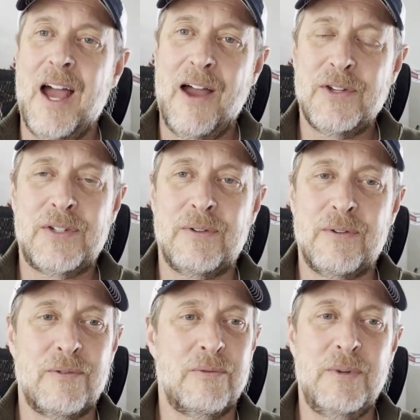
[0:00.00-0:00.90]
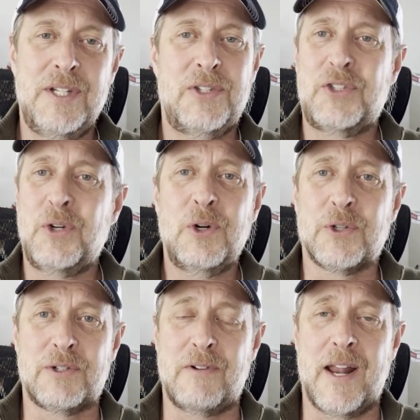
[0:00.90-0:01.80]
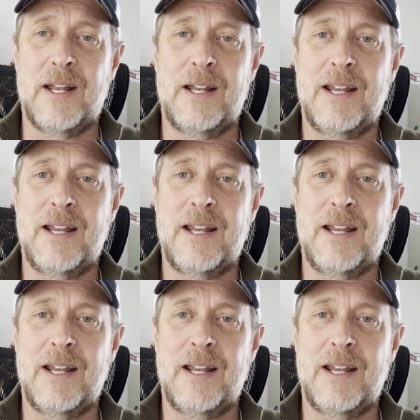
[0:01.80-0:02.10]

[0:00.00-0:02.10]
I was, we did circles around it in